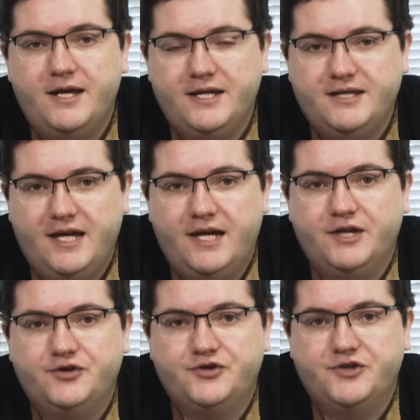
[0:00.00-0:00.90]

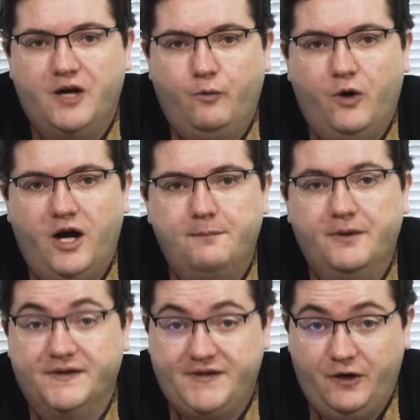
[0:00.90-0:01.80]
engage Taiwan
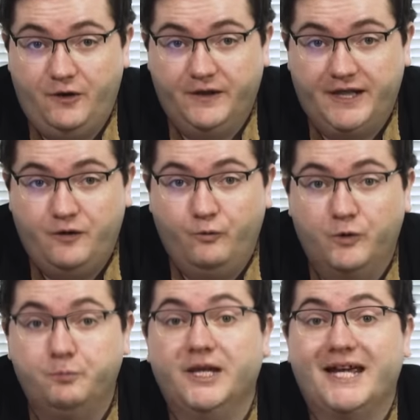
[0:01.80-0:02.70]
militarily
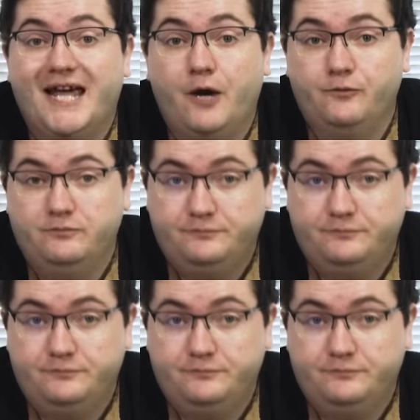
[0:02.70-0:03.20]
would play out.